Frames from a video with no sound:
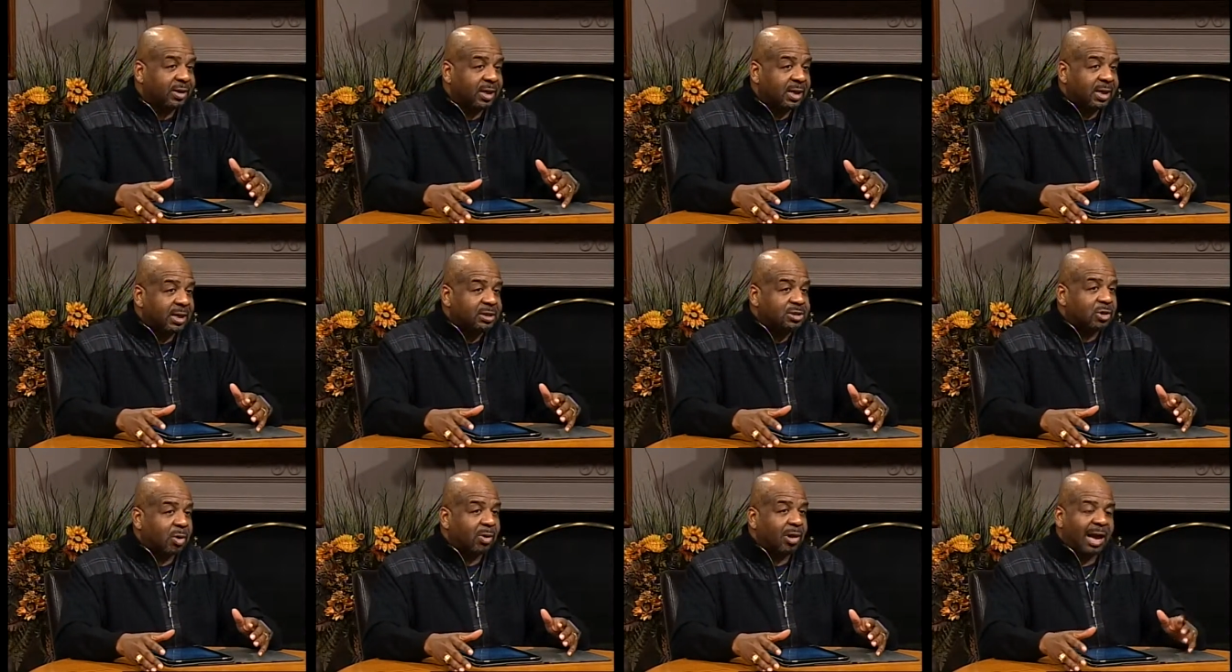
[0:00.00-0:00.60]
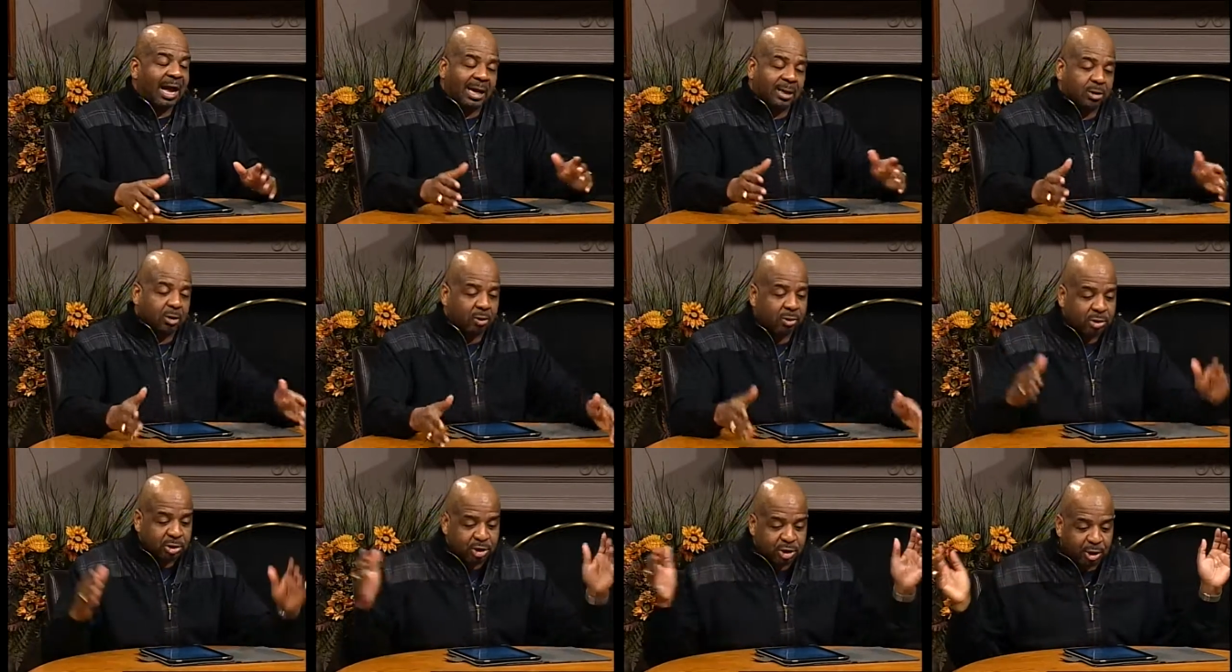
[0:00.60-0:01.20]
Yeah. So I
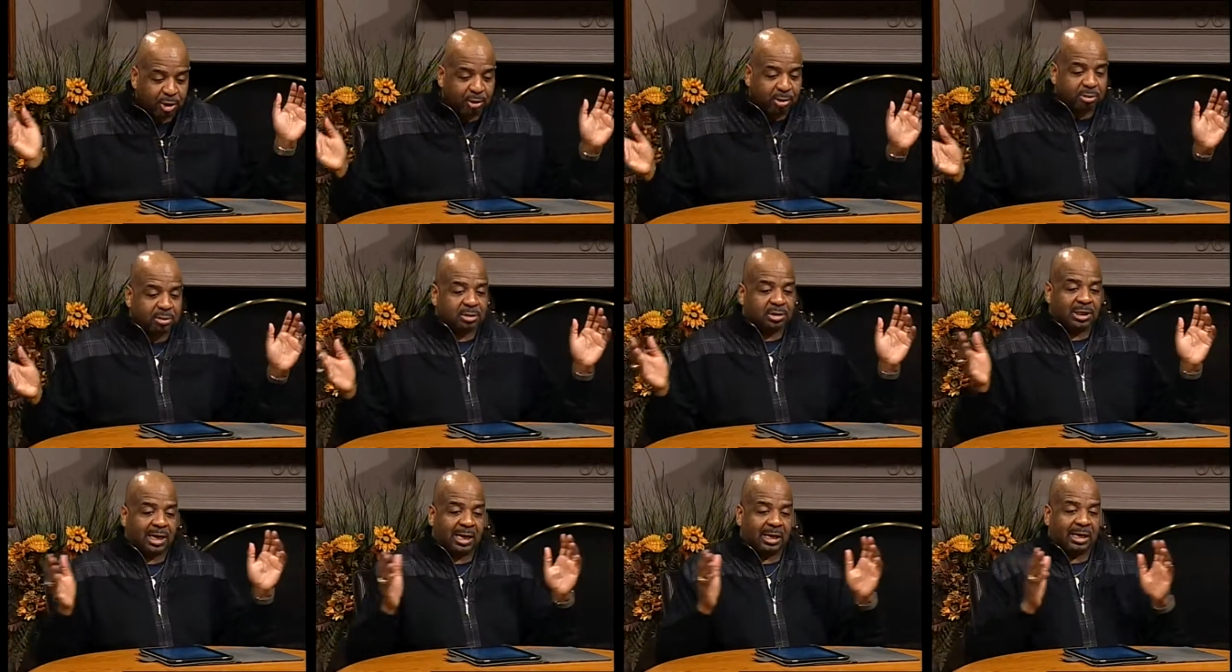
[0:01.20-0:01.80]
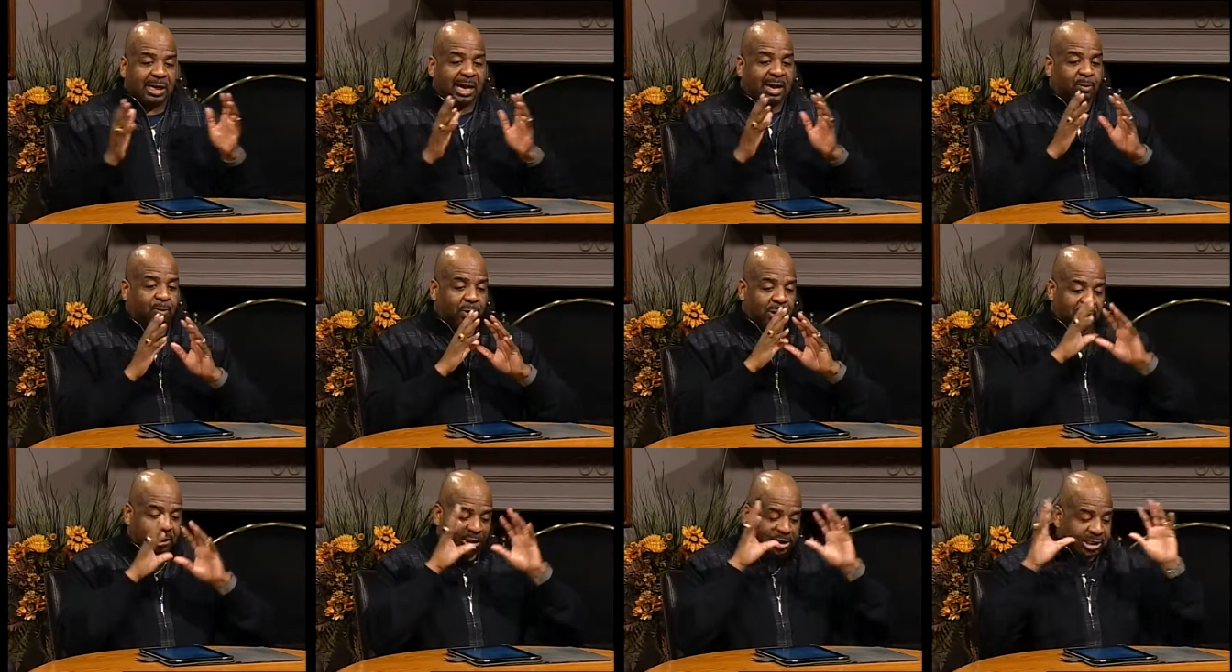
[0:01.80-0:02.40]
go to church and I got
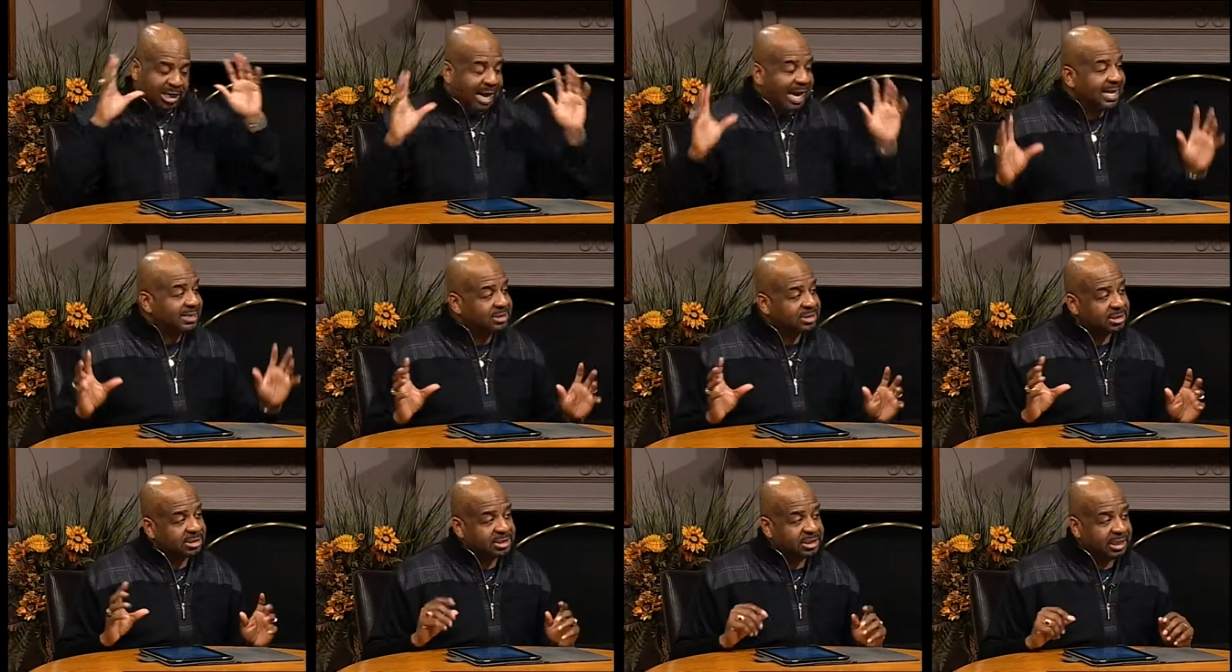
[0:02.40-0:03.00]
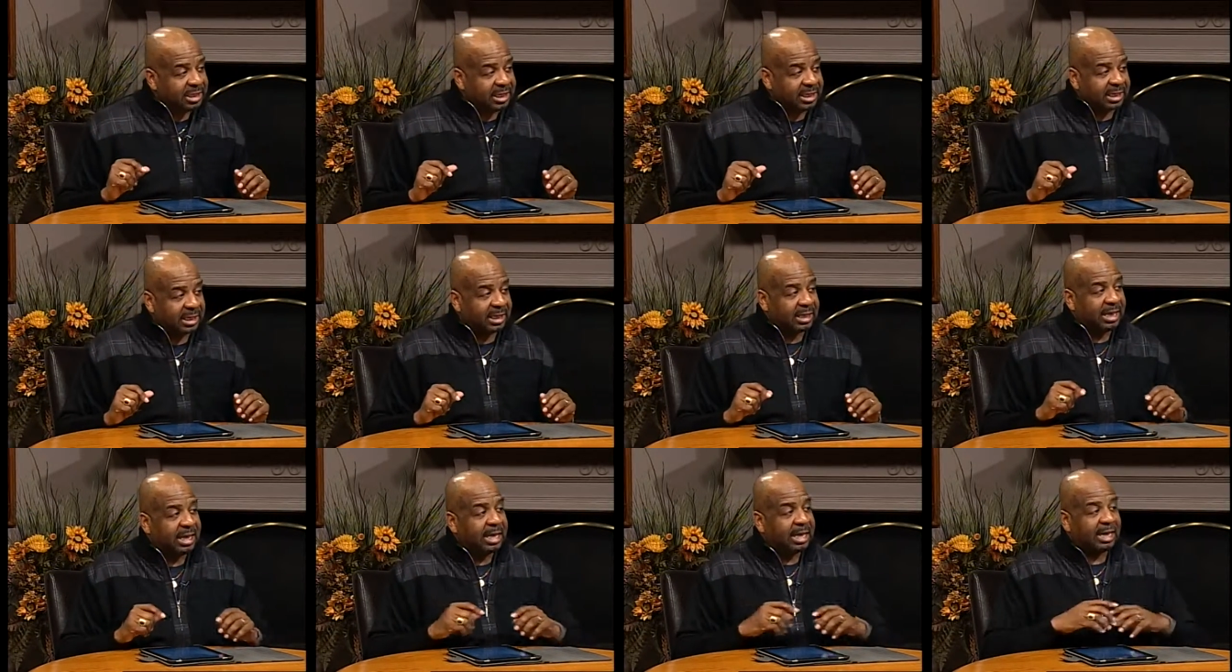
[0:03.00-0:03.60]
religiosity
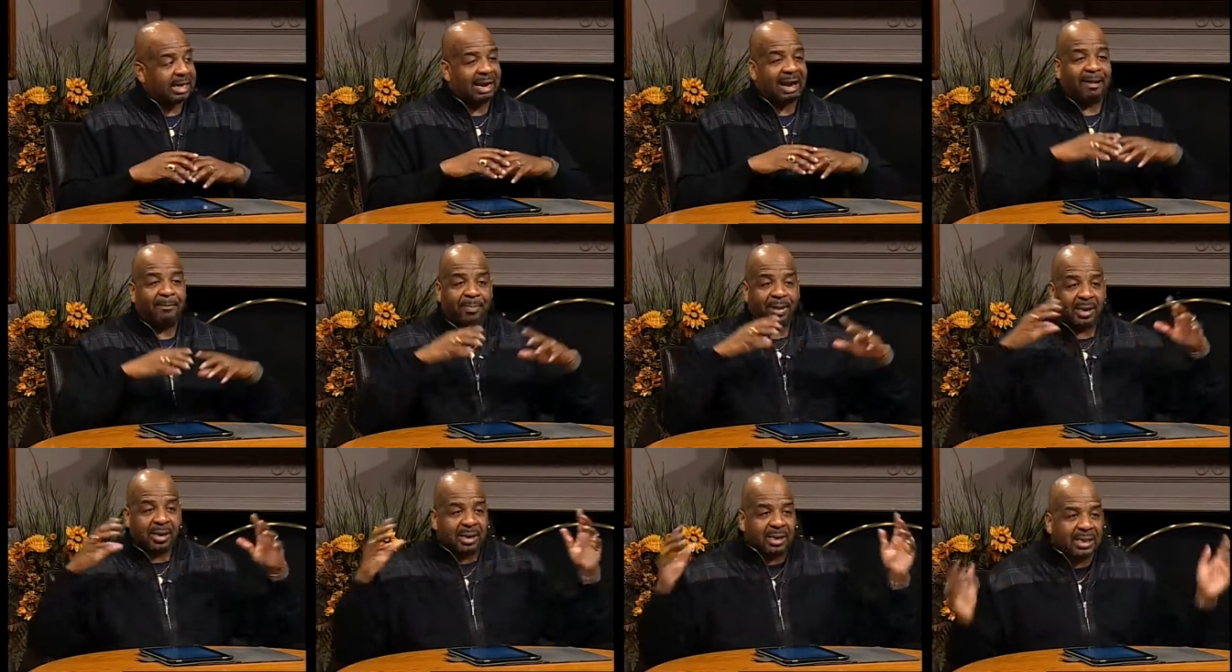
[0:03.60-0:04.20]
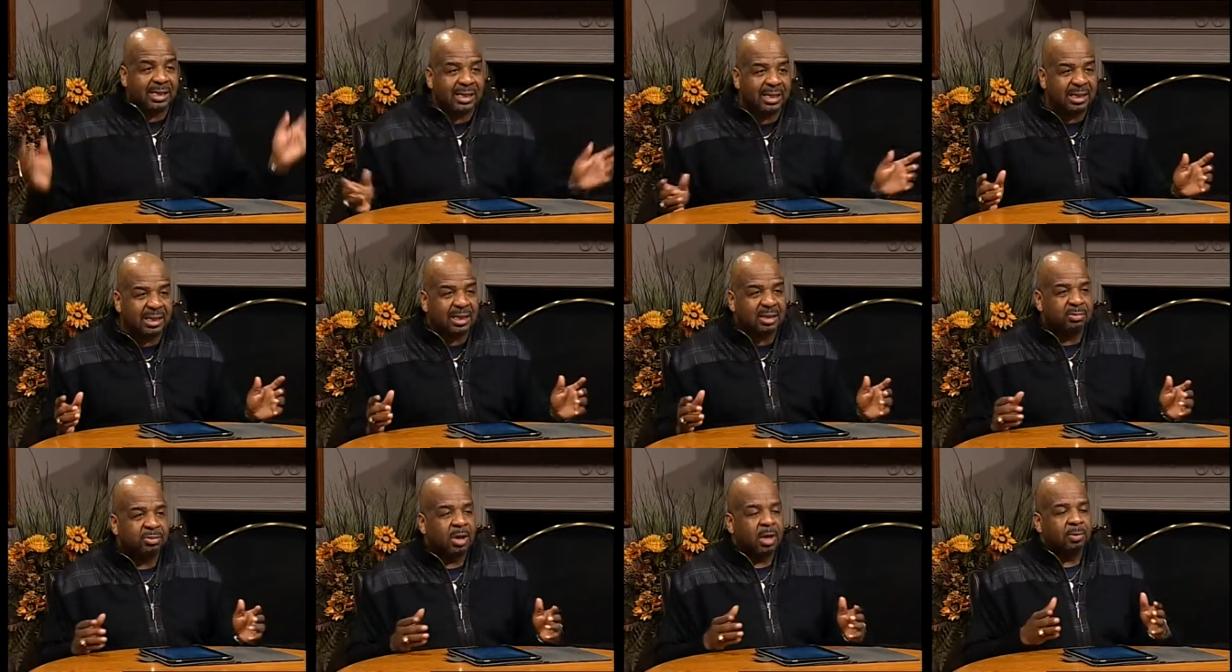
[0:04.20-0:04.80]
and, and I
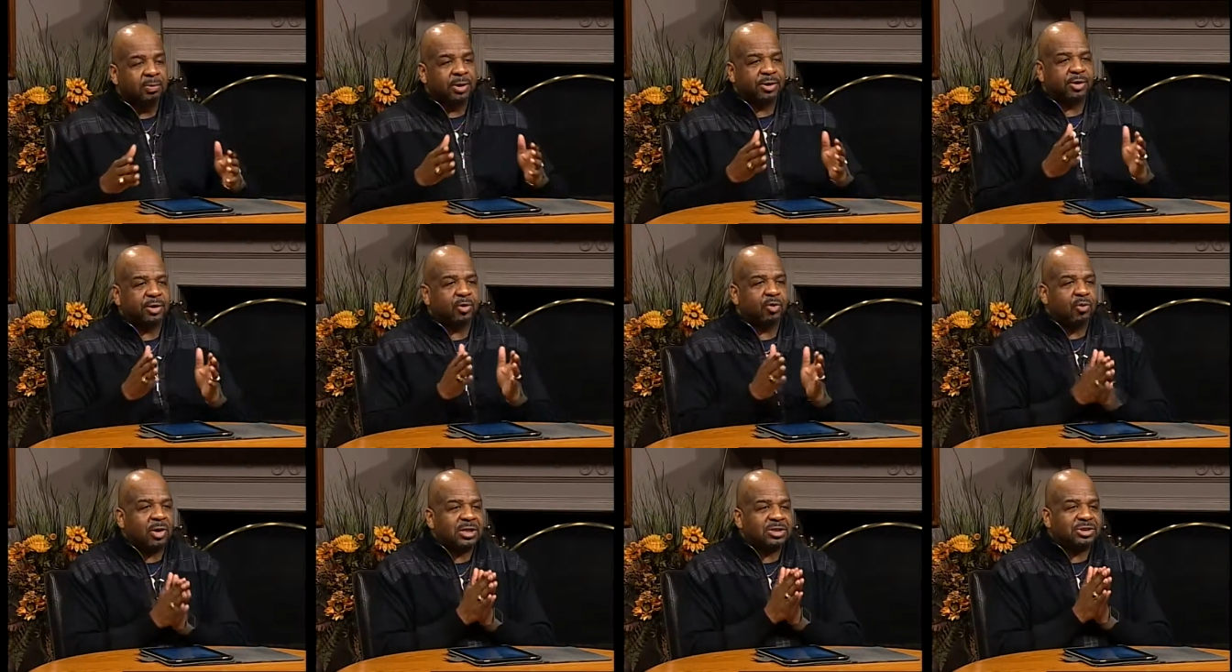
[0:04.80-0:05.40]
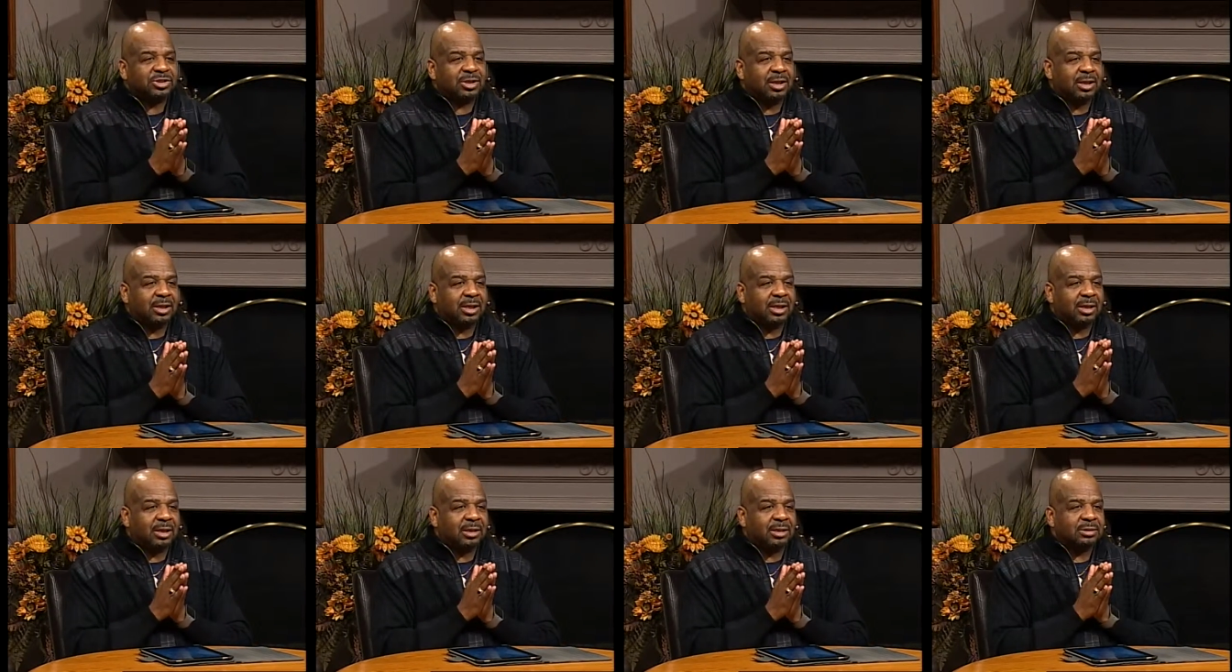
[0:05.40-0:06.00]
believe, but the question
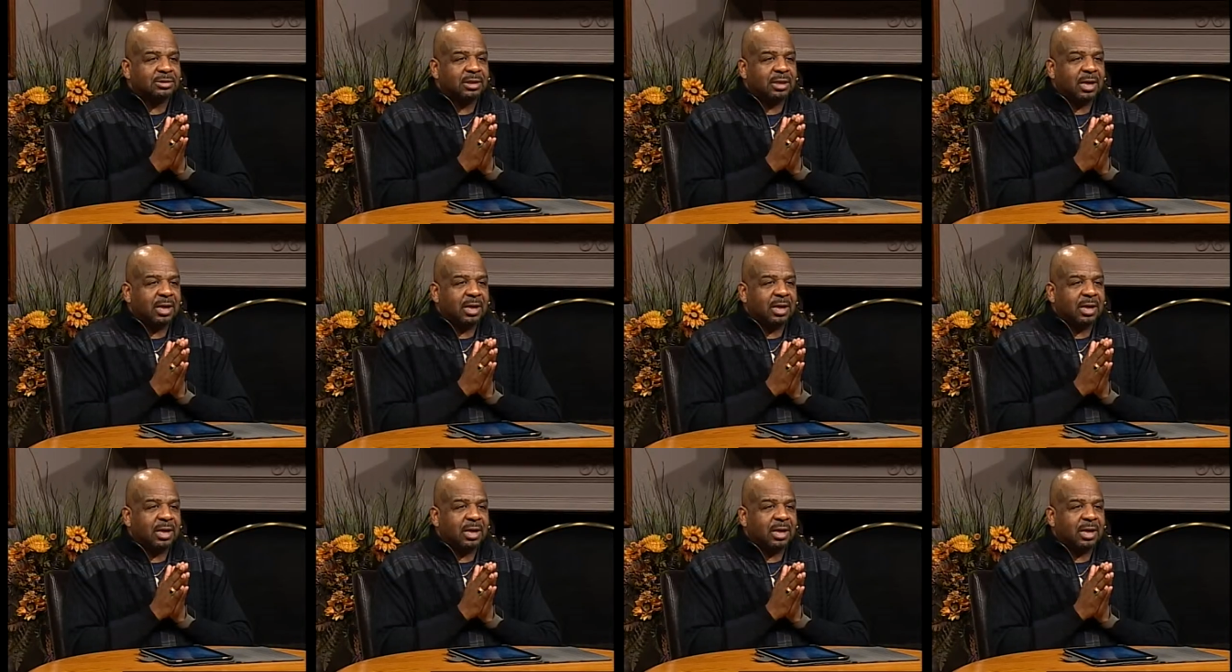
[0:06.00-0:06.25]
is,